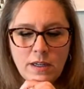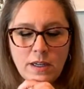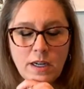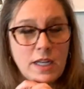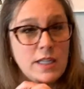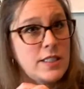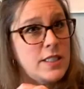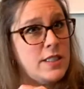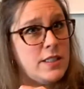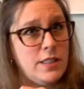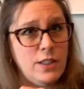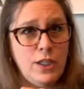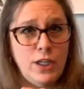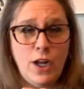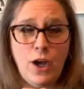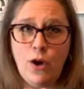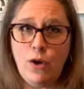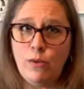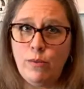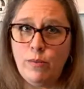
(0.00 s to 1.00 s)
Because, you
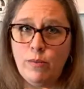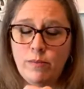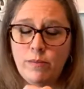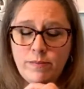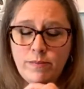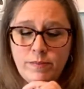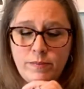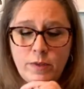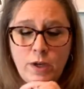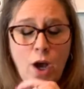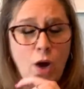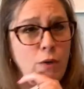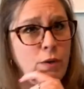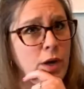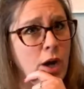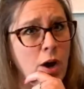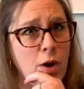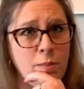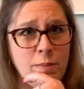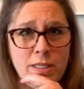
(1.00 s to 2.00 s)
know,
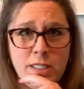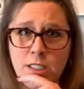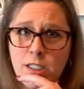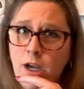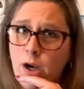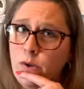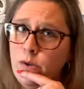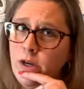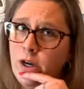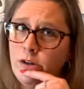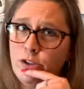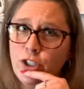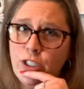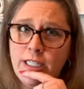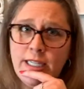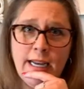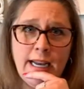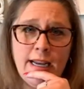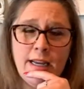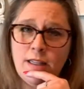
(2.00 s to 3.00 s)
Coco, Miss Coco,
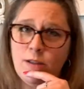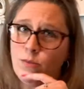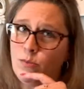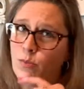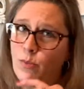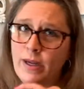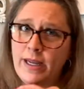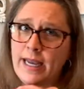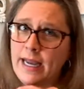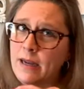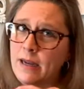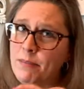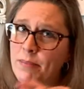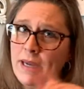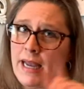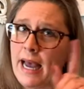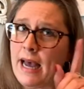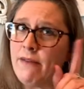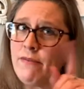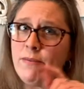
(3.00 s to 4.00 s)
she can't, we can't
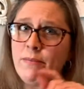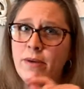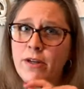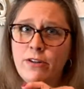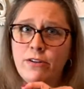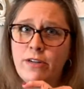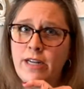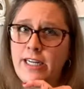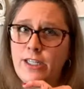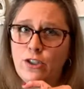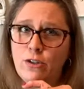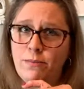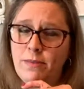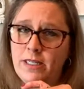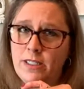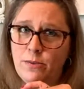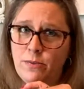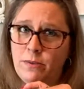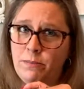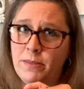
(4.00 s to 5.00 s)
be having Mother Nature
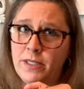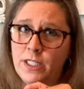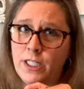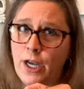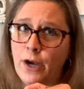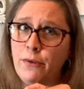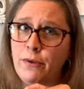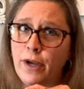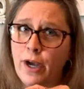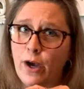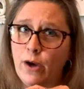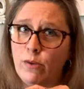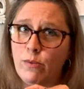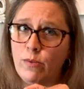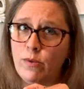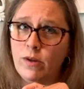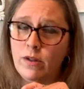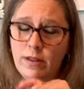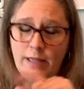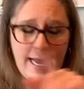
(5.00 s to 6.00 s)
mess with Miss Coco.
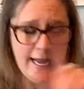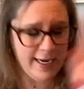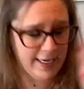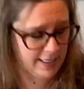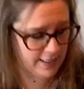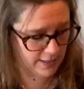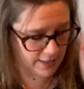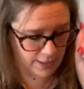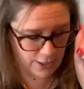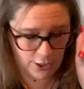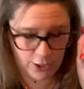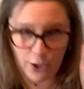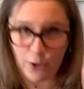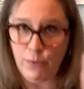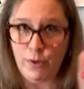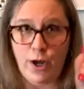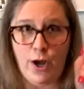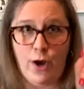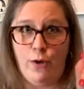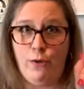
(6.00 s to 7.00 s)
That is a
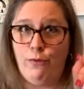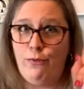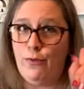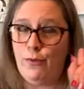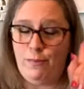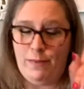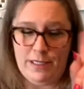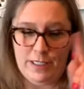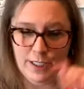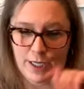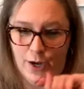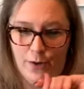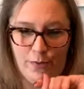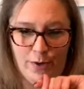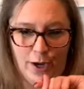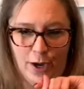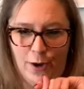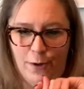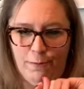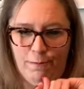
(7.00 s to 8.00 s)
no no for Miss
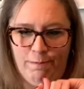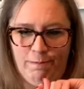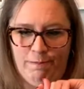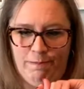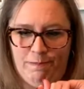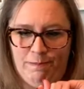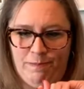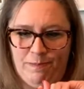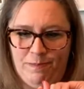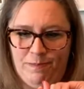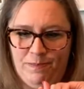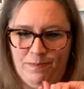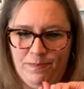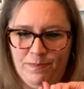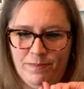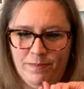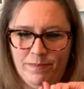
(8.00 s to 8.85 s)
Coco. Mm-mm.